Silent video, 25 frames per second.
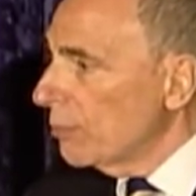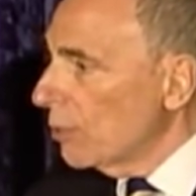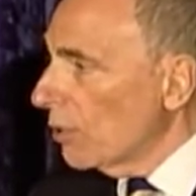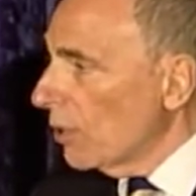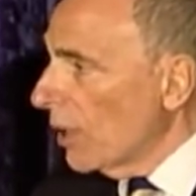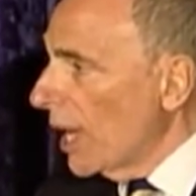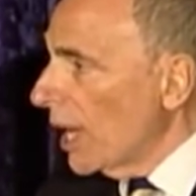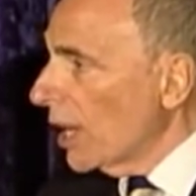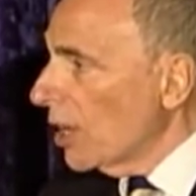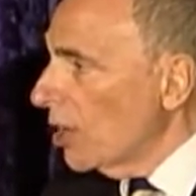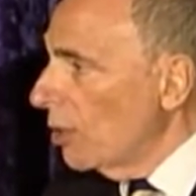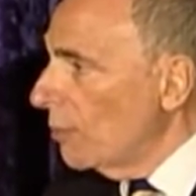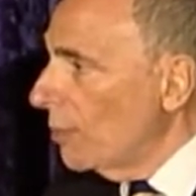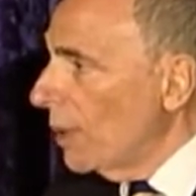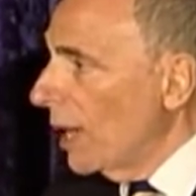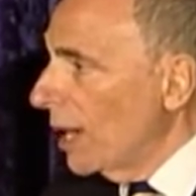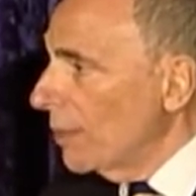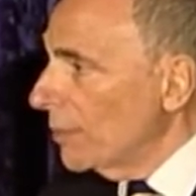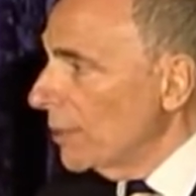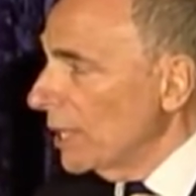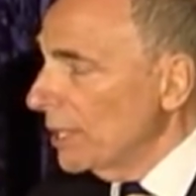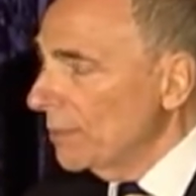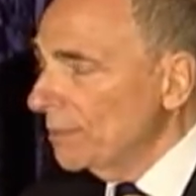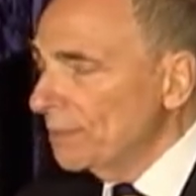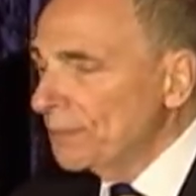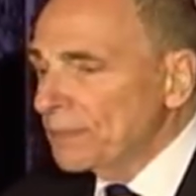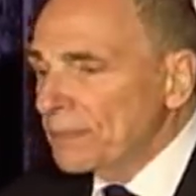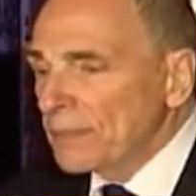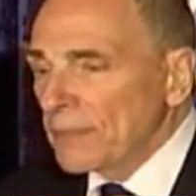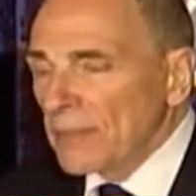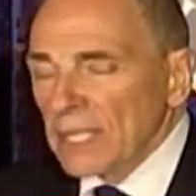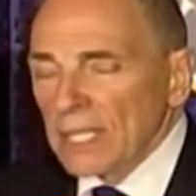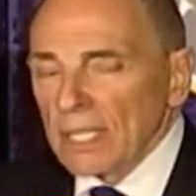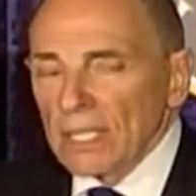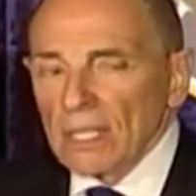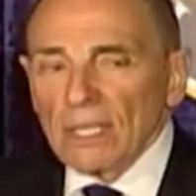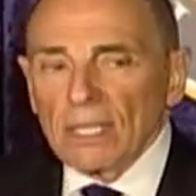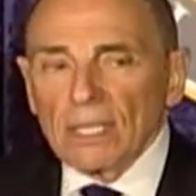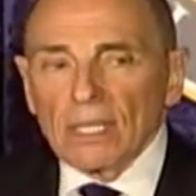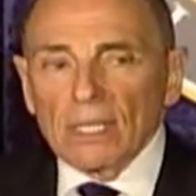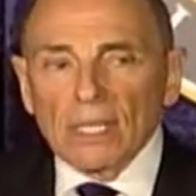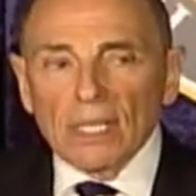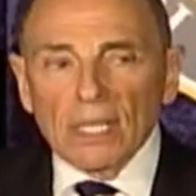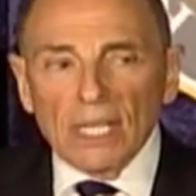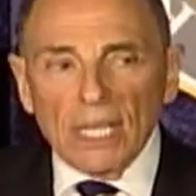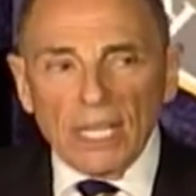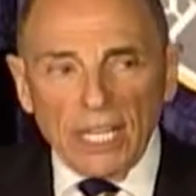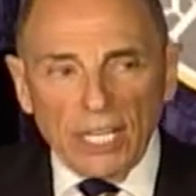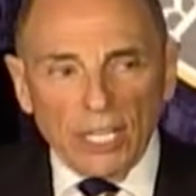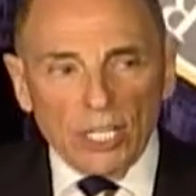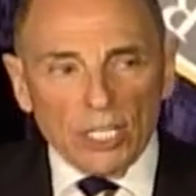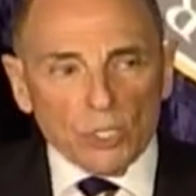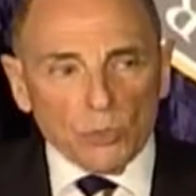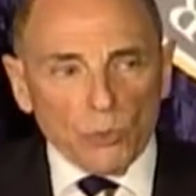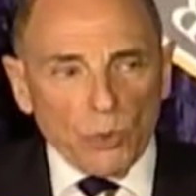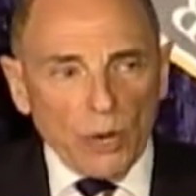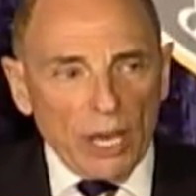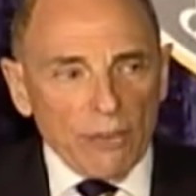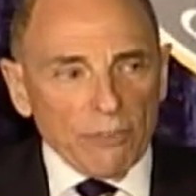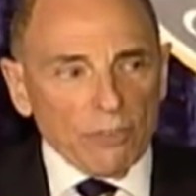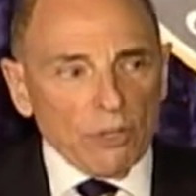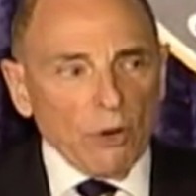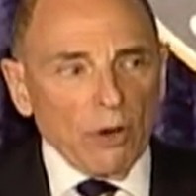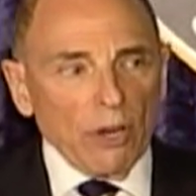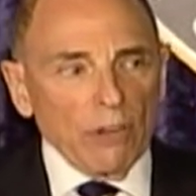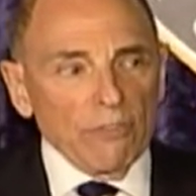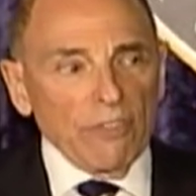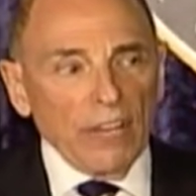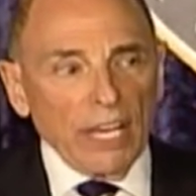Barack Obama. He and his wife go on